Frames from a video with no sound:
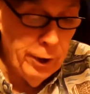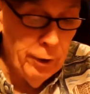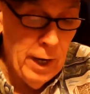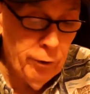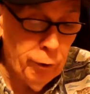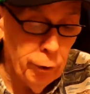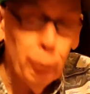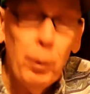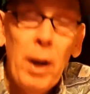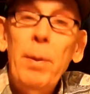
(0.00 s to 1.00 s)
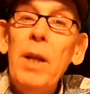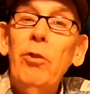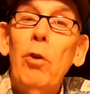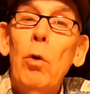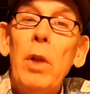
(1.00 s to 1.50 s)
your answers. Red
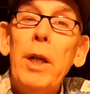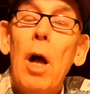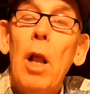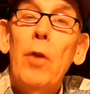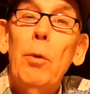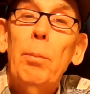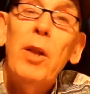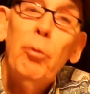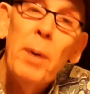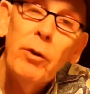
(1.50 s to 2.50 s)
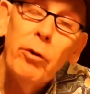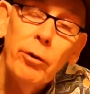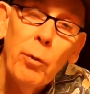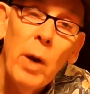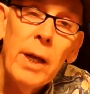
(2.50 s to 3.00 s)
pens only, all other pens, pencils
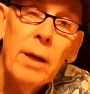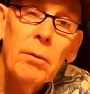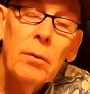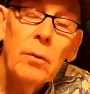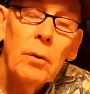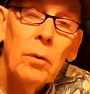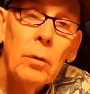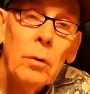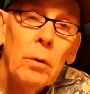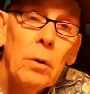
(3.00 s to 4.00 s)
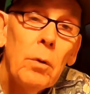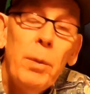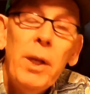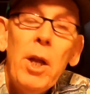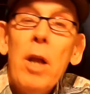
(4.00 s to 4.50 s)
away.
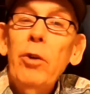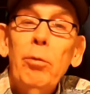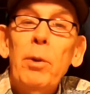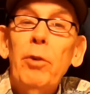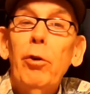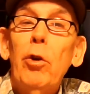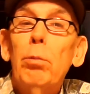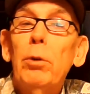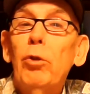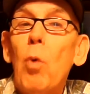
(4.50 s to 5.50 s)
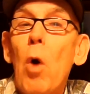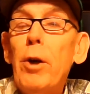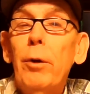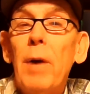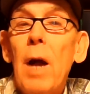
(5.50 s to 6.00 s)
Be honest, Mr. Gilbert's
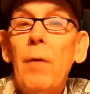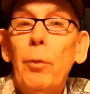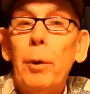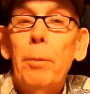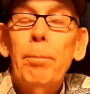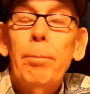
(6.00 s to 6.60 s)
wandering around the room.